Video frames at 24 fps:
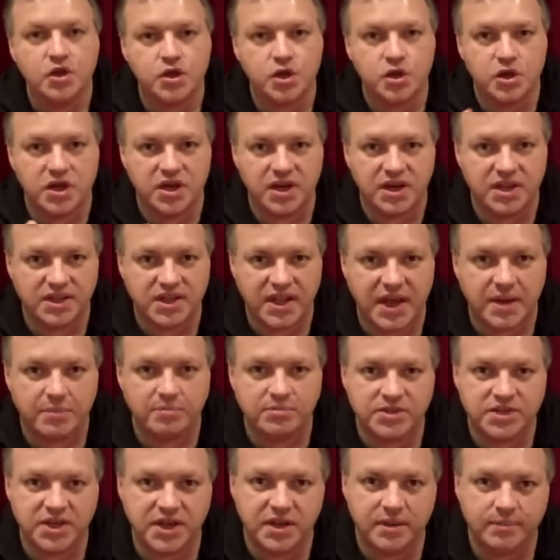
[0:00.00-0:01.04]
you can
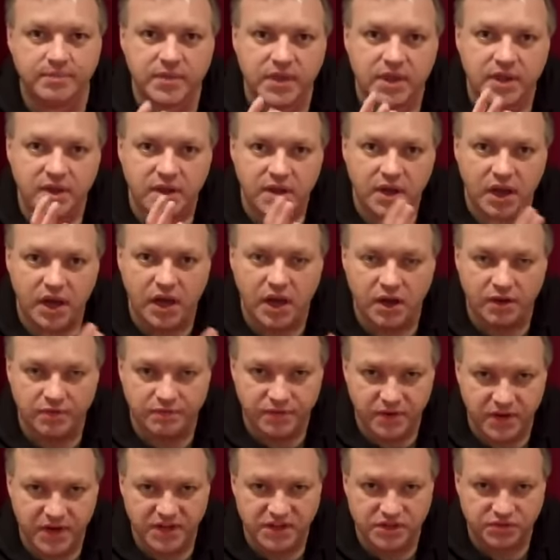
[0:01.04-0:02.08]
adapt it
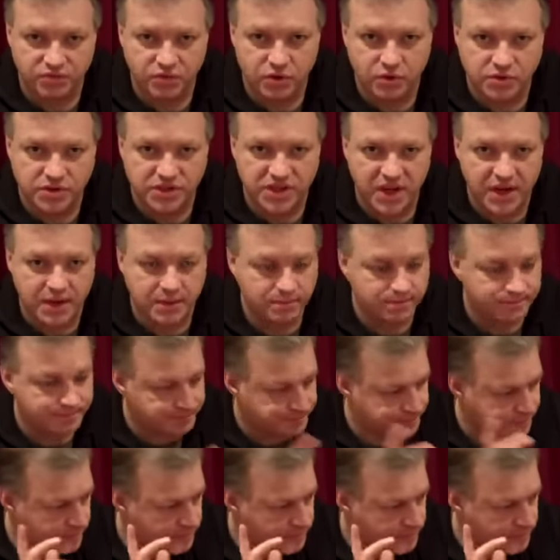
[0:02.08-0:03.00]
for this routine.